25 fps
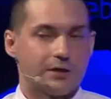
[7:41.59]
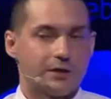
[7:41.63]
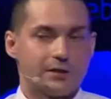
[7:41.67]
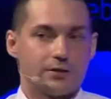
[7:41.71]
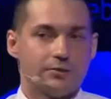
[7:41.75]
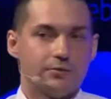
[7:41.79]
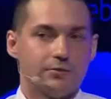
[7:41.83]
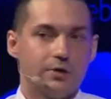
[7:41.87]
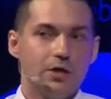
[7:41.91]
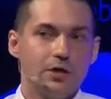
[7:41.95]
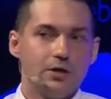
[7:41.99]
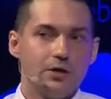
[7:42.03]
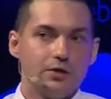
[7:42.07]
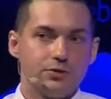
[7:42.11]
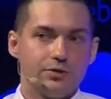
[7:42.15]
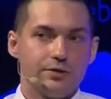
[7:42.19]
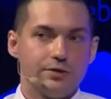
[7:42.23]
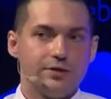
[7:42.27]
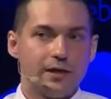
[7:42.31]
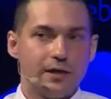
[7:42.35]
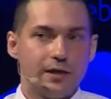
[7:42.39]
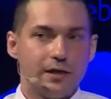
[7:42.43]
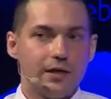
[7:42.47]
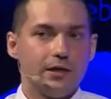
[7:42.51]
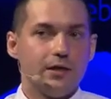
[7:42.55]
So
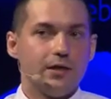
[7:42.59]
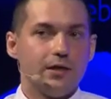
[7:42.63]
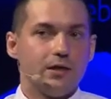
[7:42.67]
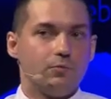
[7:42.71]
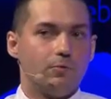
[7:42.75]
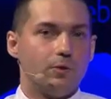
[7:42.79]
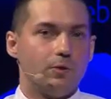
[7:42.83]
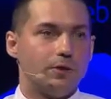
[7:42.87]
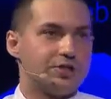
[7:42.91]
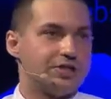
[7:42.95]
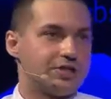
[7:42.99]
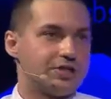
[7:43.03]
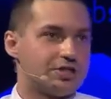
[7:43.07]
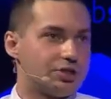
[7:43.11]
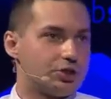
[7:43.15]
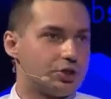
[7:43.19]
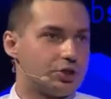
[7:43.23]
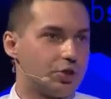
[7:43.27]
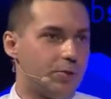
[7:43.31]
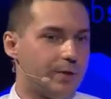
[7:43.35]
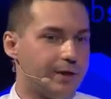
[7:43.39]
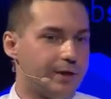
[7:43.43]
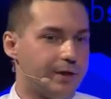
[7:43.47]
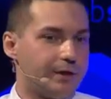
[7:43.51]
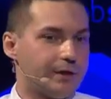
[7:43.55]
today we're just
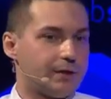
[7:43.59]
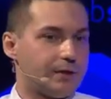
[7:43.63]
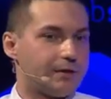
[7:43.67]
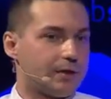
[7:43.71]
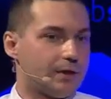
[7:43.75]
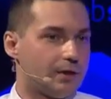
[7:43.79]
showing